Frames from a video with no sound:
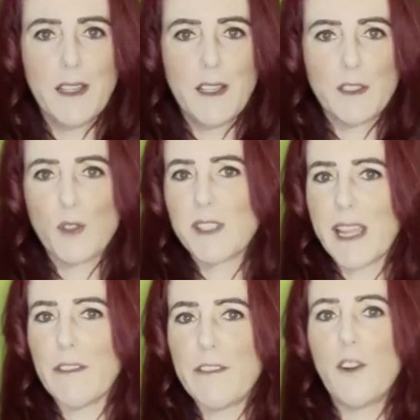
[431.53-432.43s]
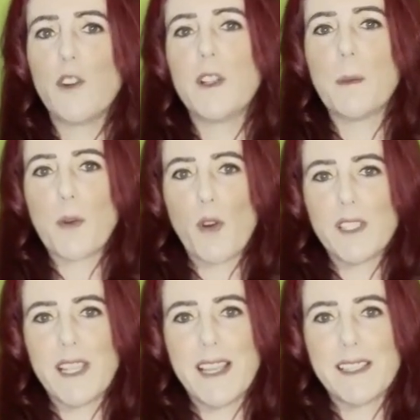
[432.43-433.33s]
So step 4 in the
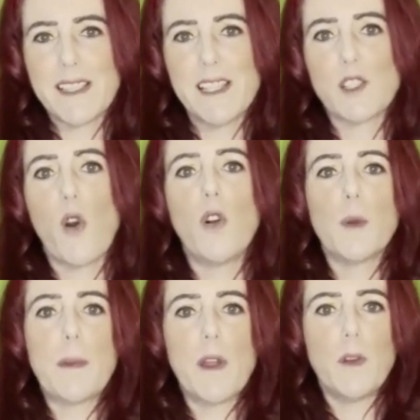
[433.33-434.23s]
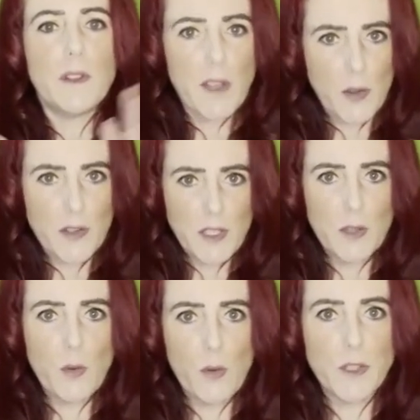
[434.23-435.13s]
process is all about, now that you
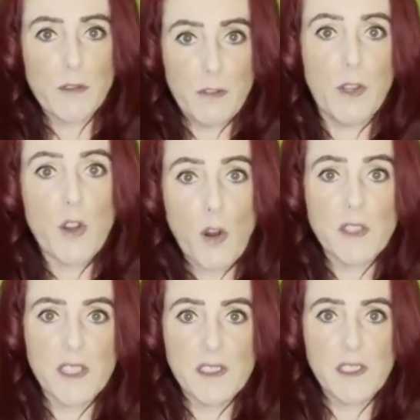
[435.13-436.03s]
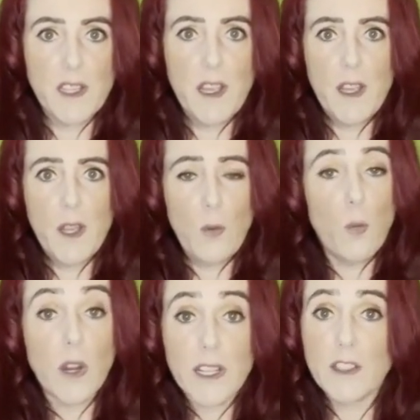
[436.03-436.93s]
know your root causes,
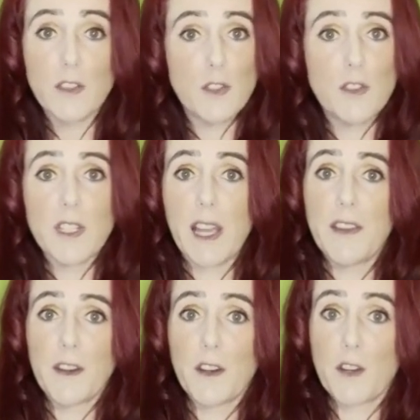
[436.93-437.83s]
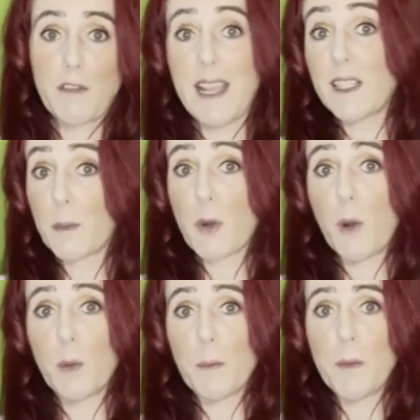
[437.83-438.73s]
what can you do to either correct the
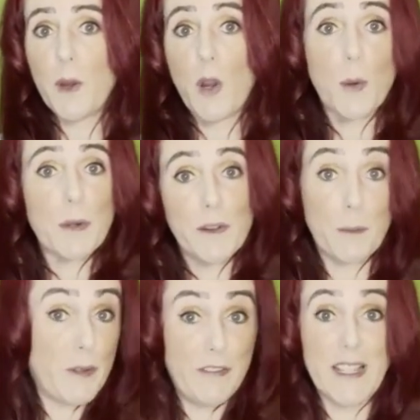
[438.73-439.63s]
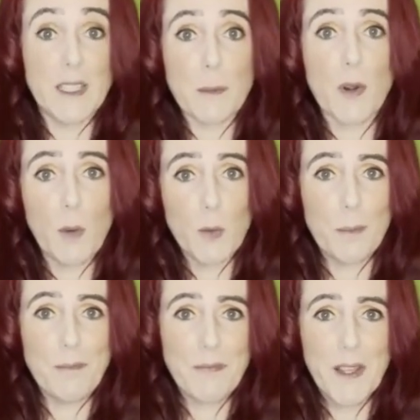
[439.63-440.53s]
problem or prevent the problem?